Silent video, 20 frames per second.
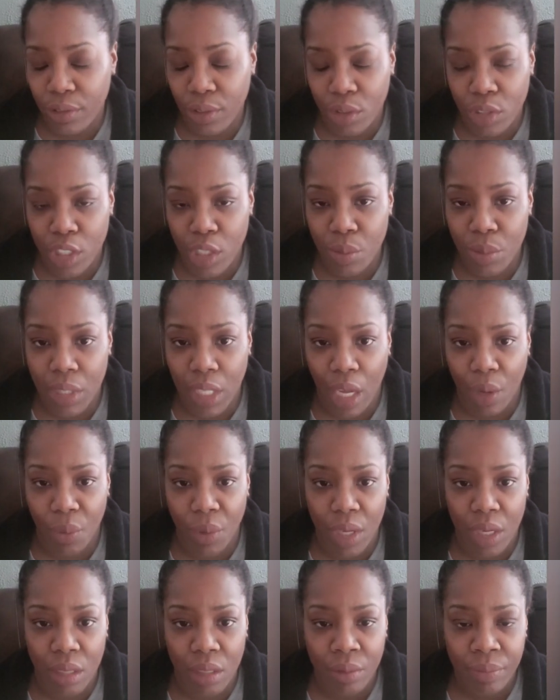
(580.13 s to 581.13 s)
So she was like,
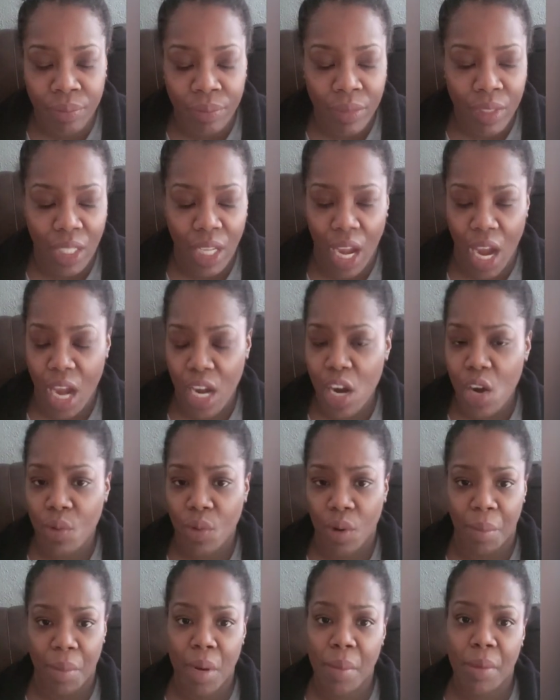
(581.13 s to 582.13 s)
well, I don't
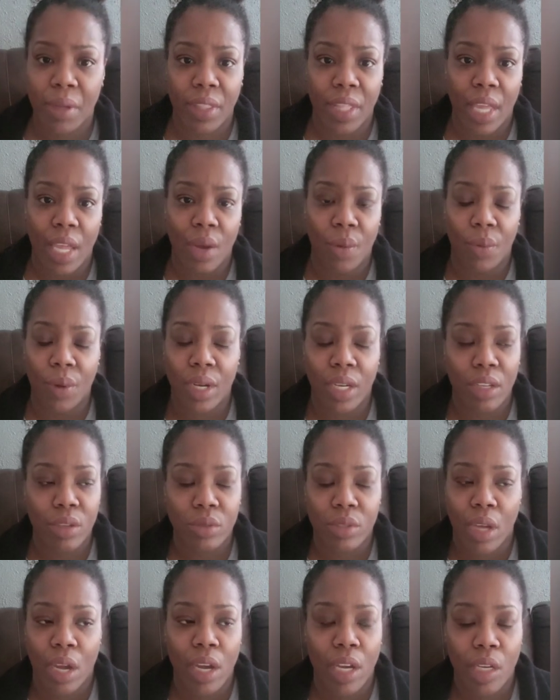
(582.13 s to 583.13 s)
remember that. What are you
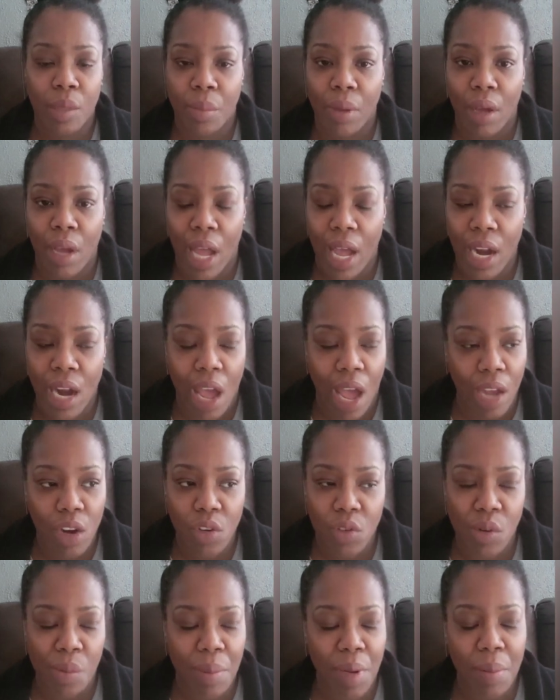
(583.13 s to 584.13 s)
talking about? I
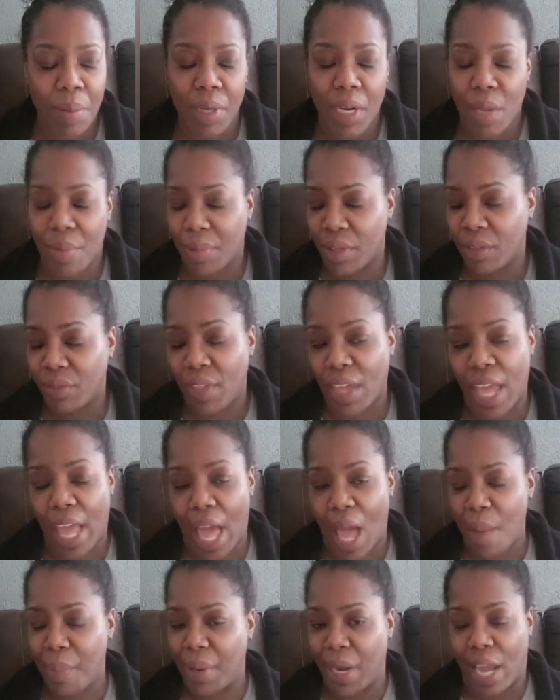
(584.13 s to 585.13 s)
don't remember that. But if that
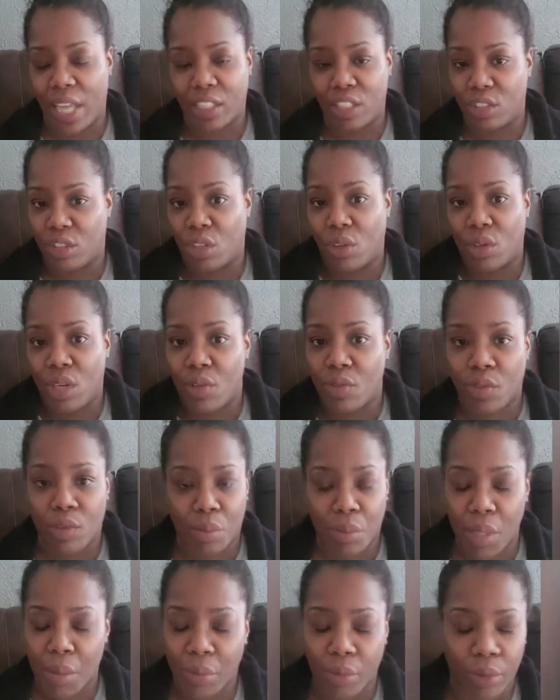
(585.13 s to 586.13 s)
happened, I just don't even
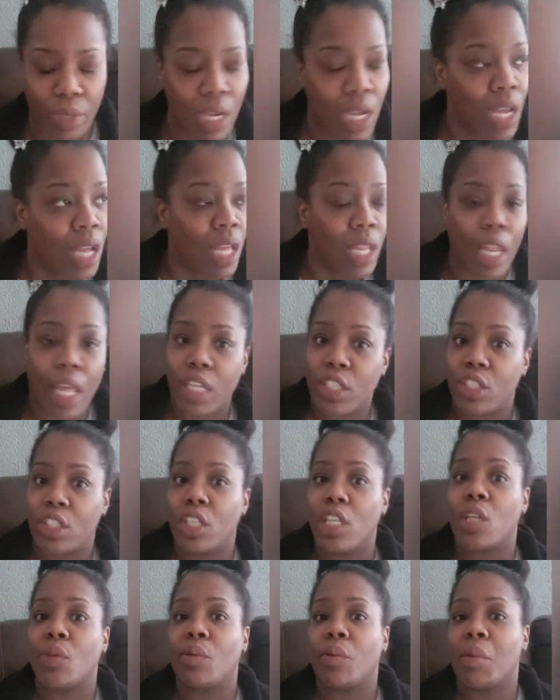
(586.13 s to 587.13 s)
remember it. Like, she
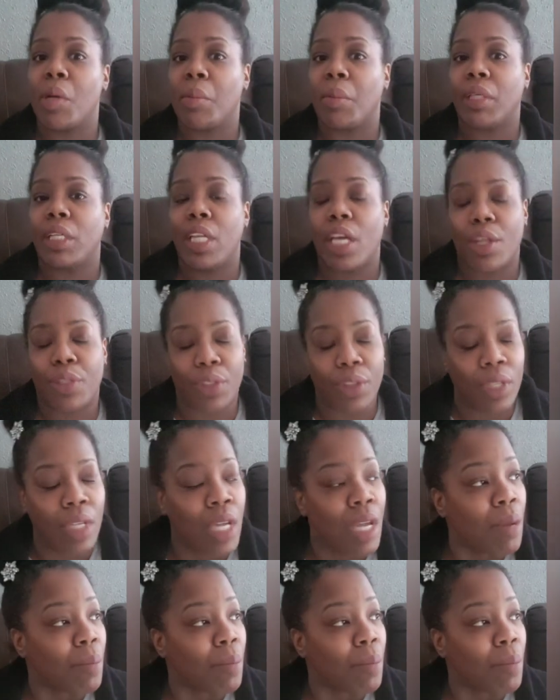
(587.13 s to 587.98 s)
didn't remember nothing.